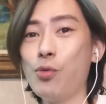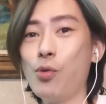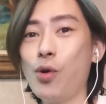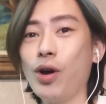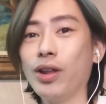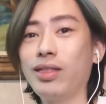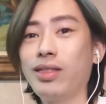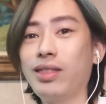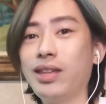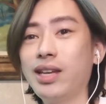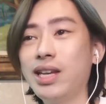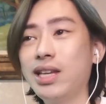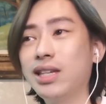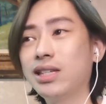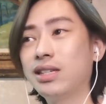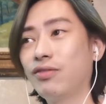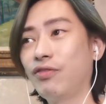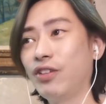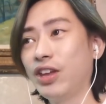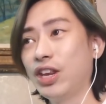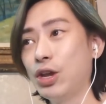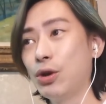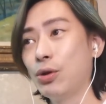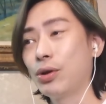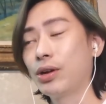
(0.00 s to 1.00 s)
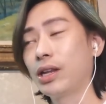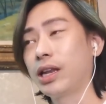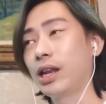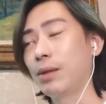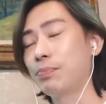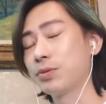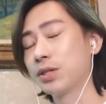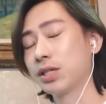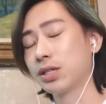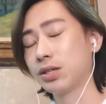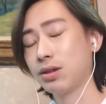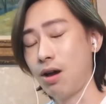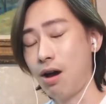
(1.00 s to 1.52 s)
what these video
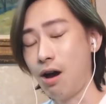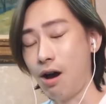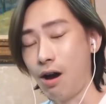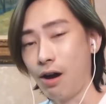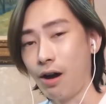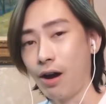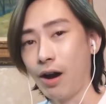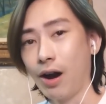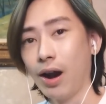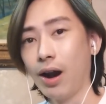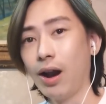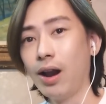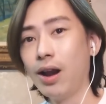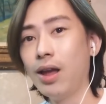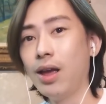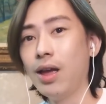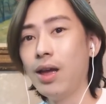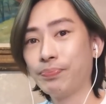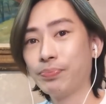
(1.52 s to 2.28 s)
clips are,